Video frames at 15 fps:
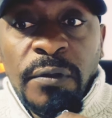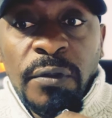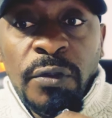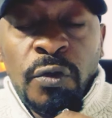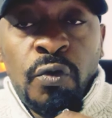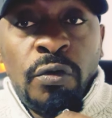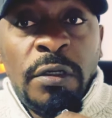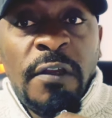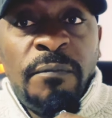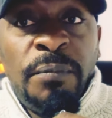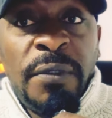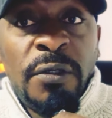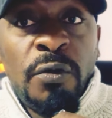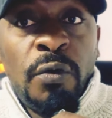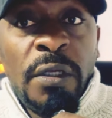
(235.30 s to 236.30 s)
you could have
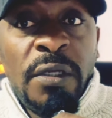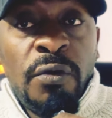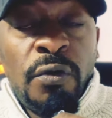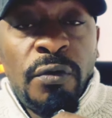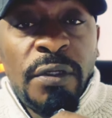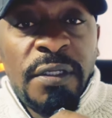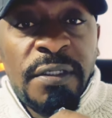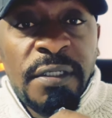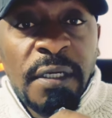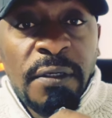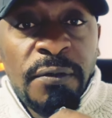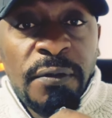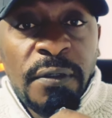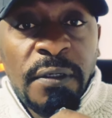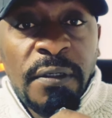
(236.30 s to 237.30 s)
been going on in
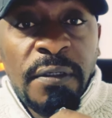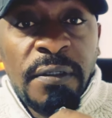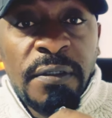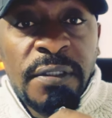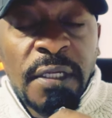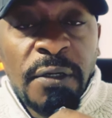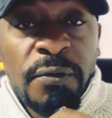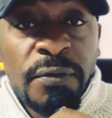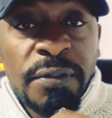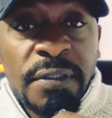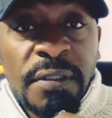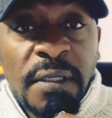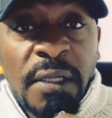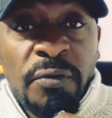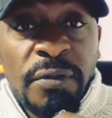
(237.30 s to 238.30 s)
uh,
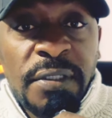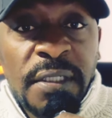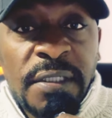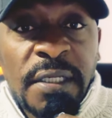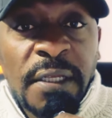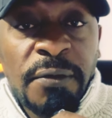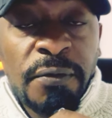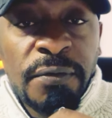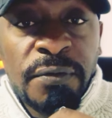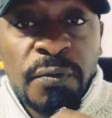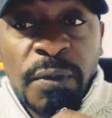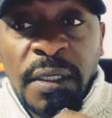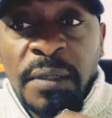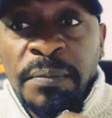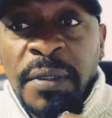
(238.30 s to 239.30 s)
circles, I could say cycles,
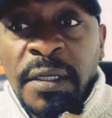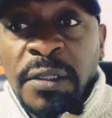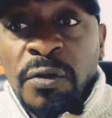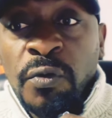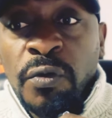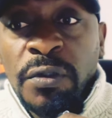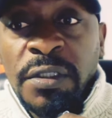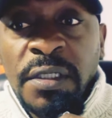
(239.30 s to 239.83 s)
whereby you could